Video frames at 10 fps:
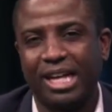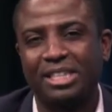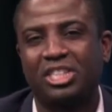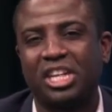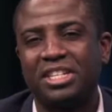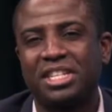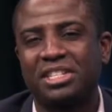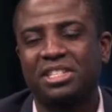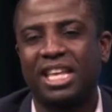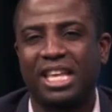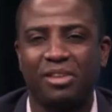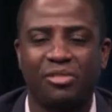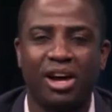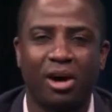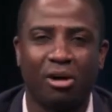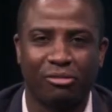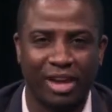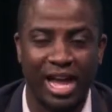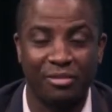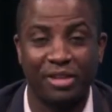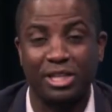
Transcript: Jesus, the giver of life.